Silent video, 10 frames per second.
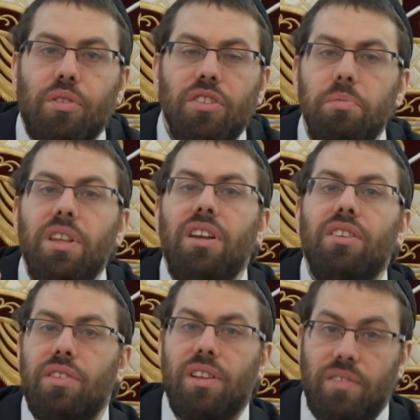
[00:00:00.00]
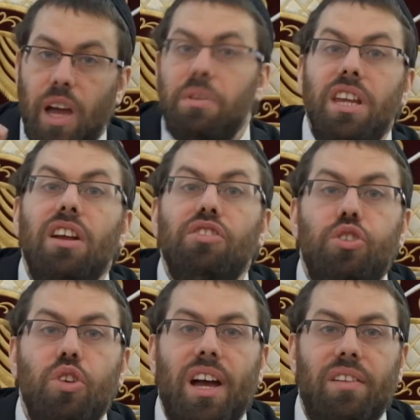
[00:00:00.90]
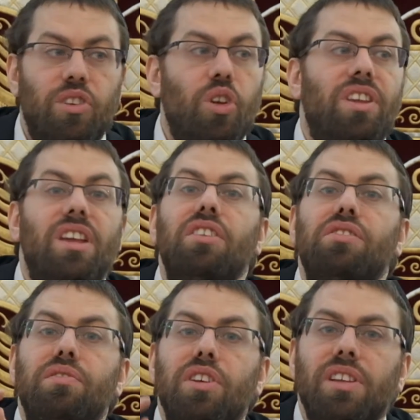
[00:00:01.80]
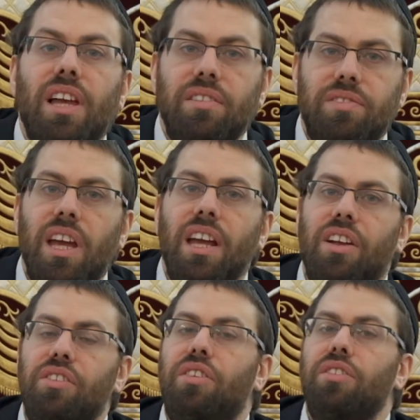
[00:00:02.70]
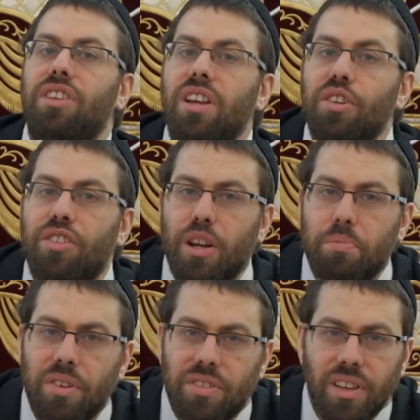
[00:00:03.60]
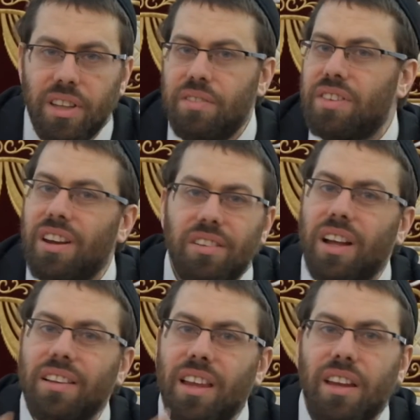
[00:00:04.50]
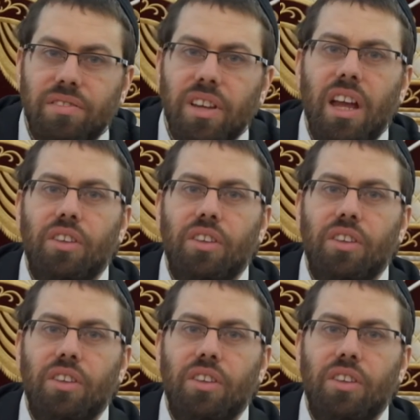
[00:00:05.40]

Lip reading: What does it mean, the years of your life? How many years do you have? No, the years of your life. Because there's years that a person lives that are not life.